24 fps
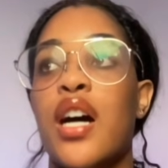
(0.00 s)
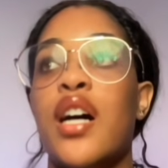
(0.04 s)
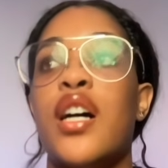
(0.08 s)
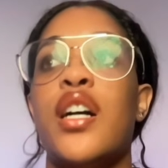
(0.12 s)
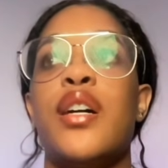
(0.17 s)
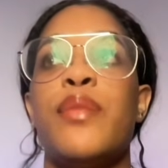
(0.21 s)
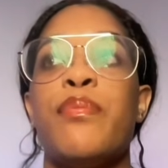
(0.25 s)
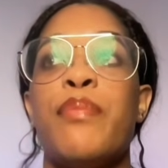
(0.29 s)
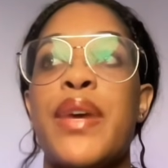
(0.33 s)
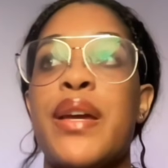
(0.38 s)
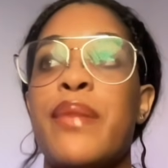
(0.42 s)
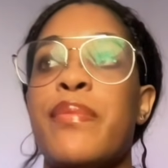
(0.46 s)

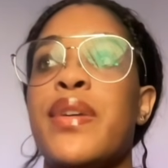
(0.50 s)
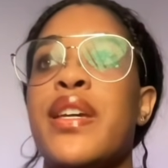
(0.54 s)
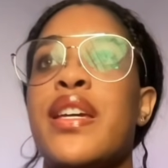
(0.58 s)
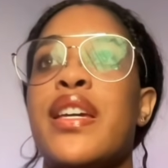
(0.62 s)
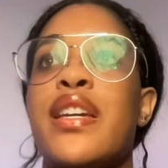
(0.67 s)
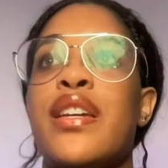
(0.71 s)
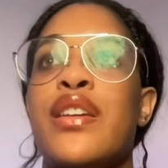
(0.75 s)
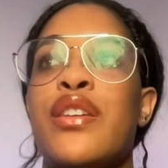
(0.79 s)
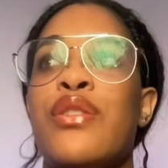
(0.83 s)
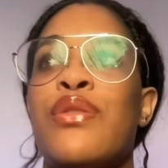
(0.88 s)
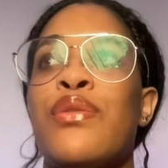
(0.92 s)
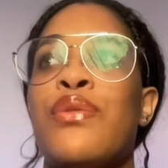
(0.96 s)
Um, maybe
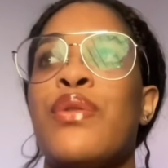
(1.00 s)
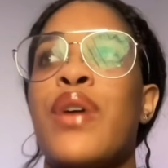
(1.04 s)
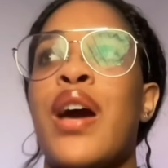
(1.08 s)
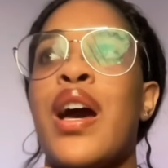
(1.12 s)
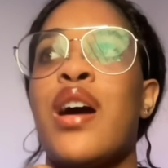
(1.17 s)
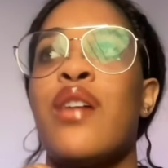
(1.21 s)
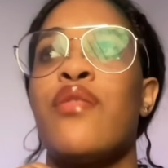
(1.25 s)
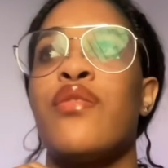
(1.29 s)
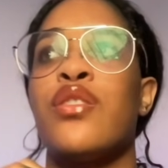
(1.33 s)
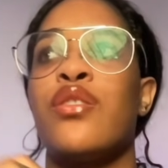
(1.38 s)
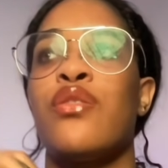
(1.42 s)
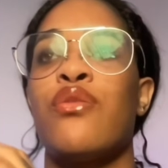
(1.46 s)
you
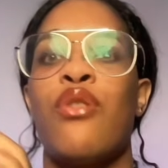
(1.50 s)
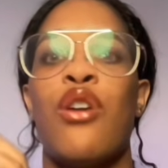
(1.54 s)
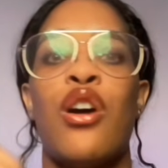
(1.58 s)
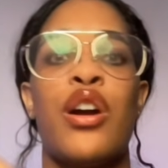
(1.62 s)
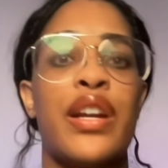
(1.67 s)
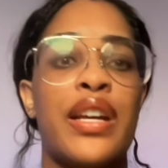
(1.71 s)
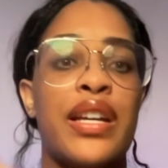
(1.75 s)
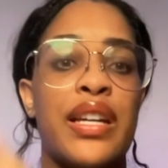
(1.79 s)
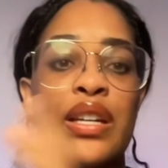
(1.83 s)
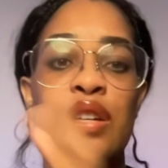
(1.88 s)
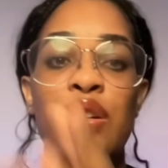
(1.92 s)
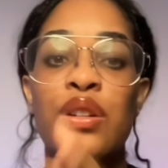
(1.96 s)
have a
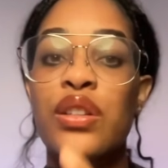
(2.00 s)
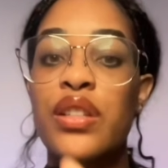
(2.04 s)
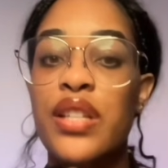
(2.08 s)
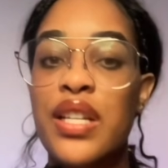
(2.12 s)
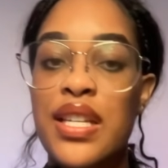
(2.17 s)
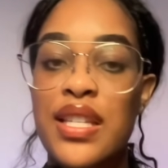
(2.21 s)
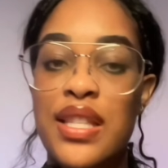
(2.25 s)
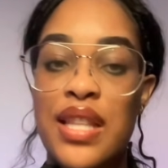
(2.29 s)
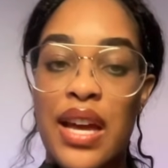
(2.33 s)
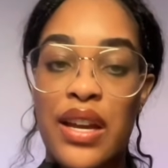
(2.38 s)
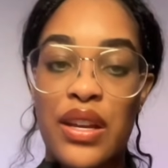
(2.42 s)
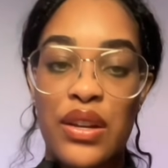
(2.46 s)
chronic
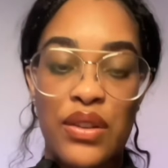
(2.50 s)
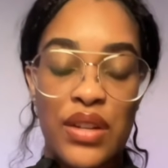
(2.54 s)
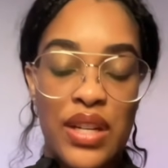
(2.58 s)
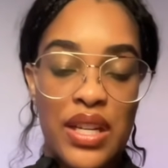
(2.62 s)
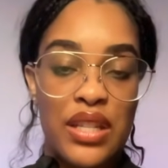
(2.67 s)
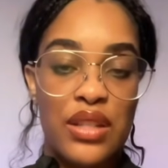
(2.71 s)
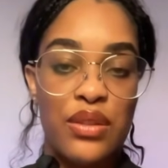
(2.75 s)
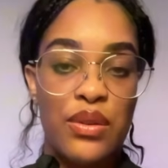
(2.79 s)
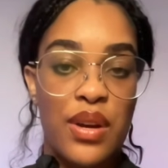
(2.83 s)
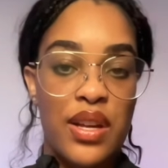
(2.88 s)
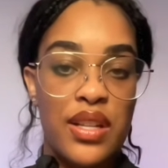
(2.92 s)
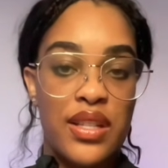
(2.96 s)
illness that you
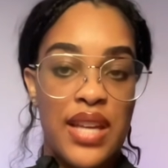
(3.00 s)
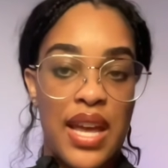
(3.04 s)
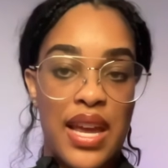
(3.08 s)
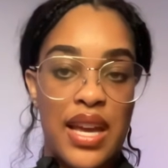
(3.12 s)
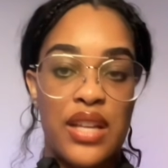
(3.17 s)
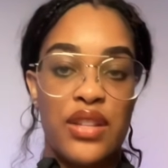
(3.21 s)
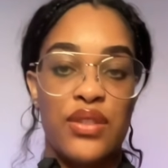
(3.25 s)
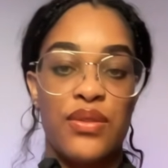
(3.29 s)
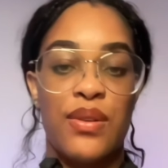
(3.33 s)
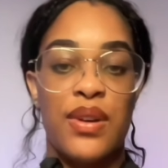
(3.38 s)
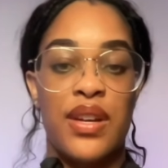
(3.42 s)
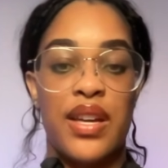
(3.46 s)
need to
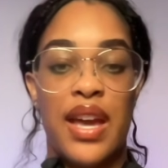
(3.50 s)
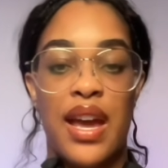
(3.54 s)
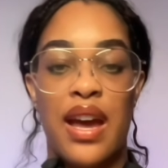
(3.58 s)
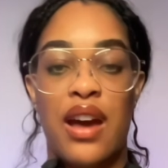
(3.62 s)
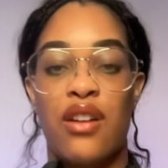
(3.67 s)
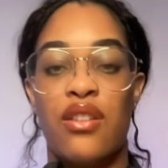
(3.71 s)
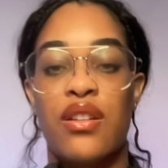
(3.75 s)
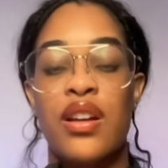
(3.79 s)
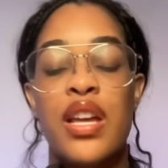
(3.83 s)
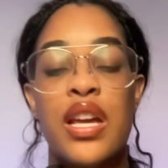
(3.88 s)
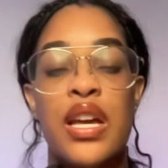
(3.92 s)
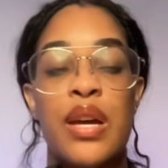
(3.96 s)
take into
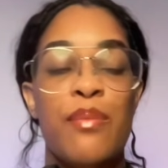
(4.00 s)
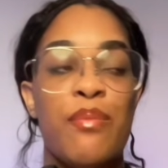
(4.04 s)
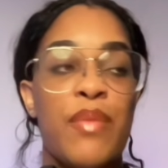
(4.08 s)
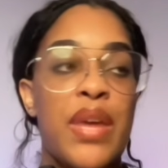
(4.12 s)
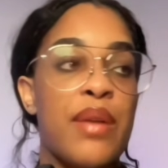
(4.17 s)
account.